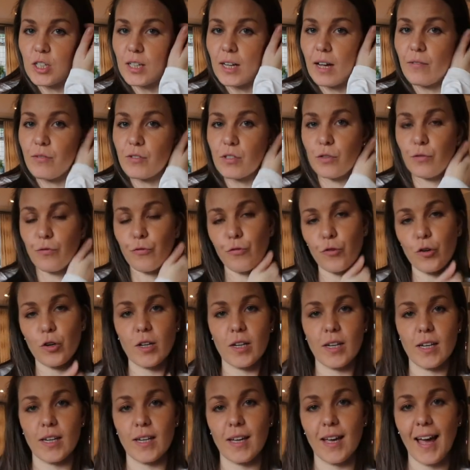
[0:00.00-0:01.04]
gave us a
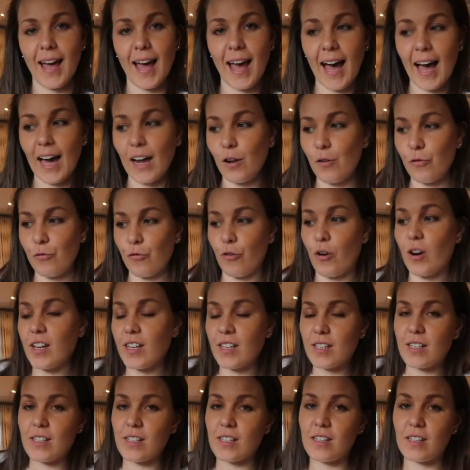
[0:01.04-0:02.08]
free
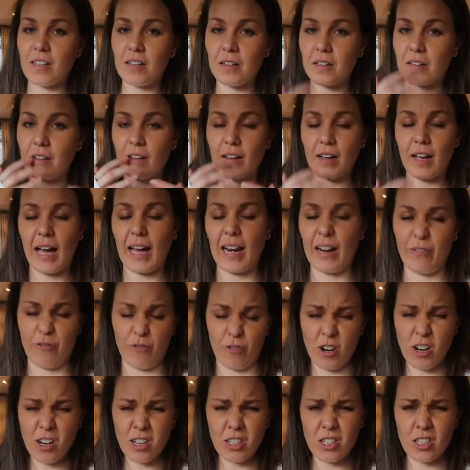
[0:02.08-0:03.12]
HelloFresh,
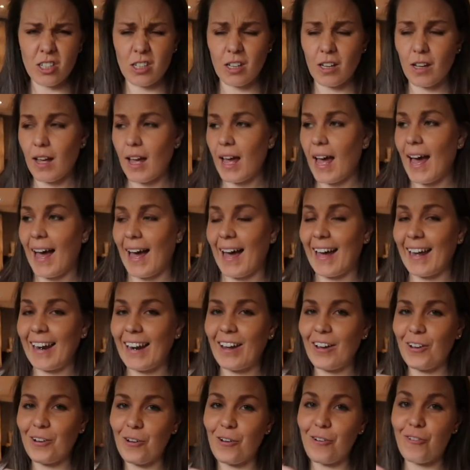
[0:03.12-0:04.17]
HelloFresh,
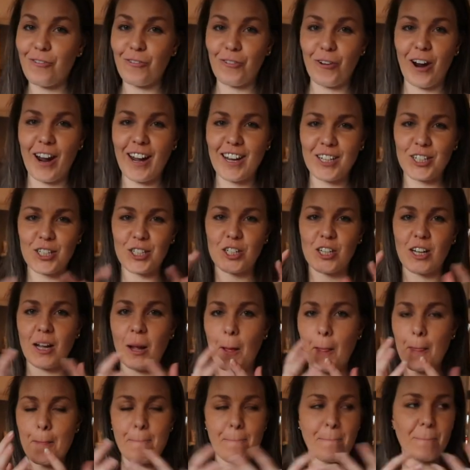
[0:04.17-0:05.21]
HelloFresh
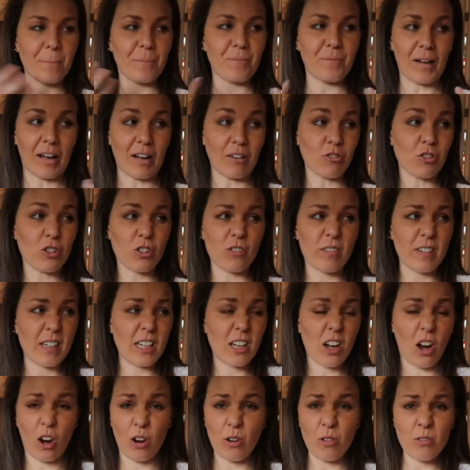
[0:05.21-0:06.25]
vouchery
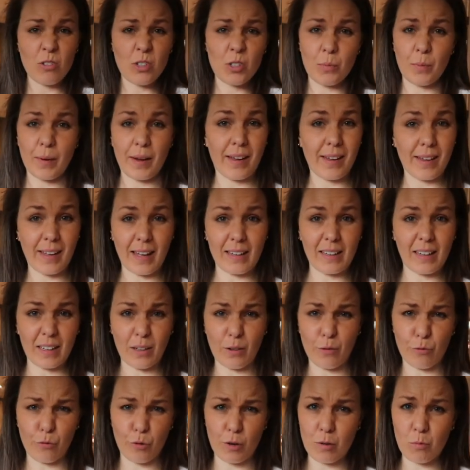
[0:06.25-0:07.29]
code so we can get like
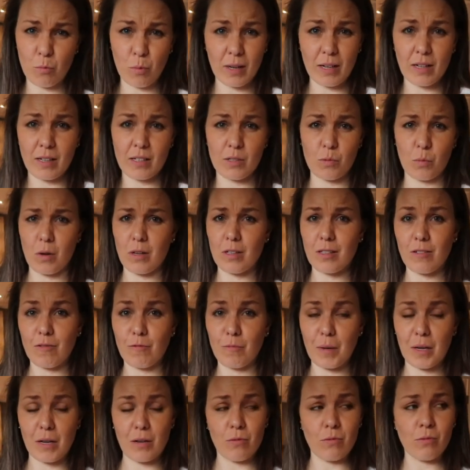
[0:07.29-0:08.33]
a three weeks worth of
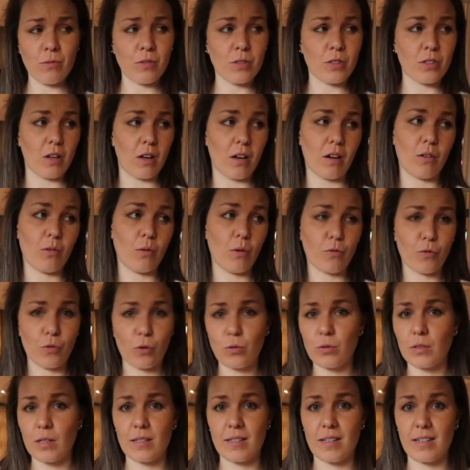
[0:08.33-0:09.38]
meals. So of
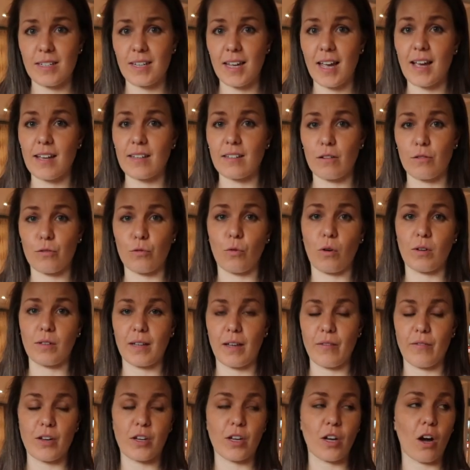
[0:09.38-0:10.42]
course I said yes I thought I'd
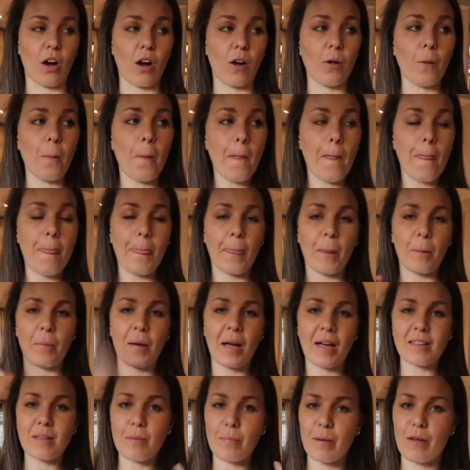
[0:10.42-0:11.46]
give it a go. We
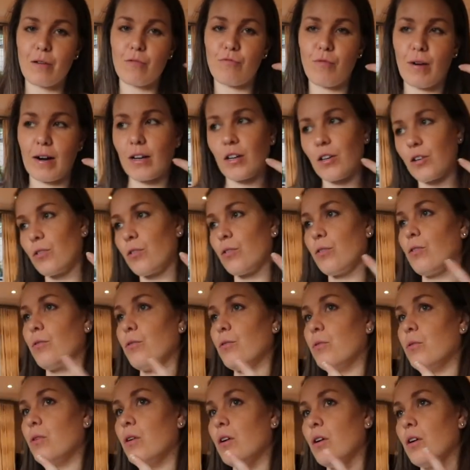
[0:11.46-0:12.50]
had the beef ragu